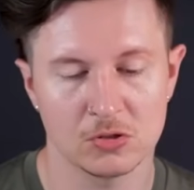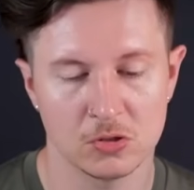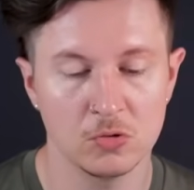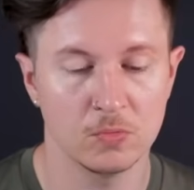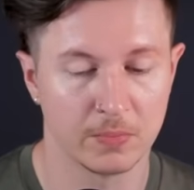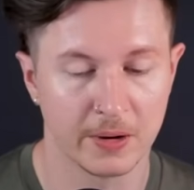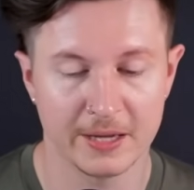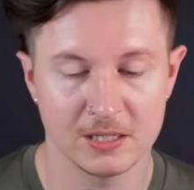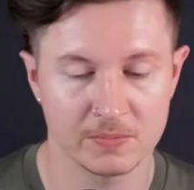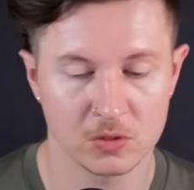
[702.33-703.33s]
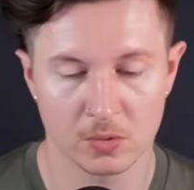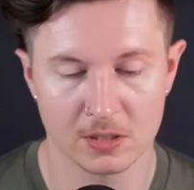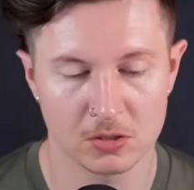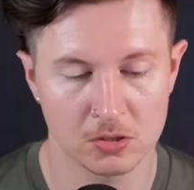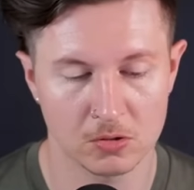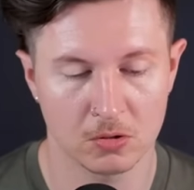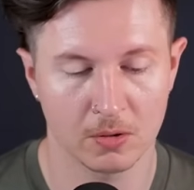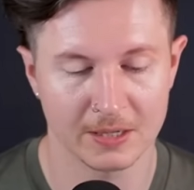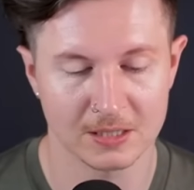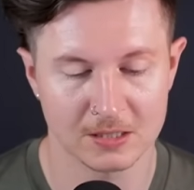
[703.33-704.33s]
to blend between two
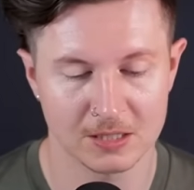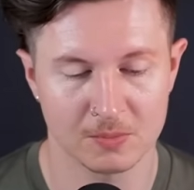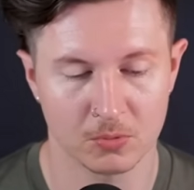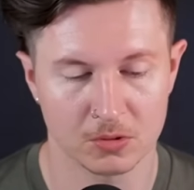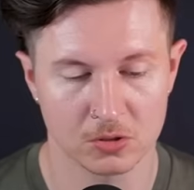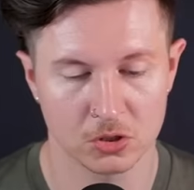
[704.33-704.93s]
quite disparate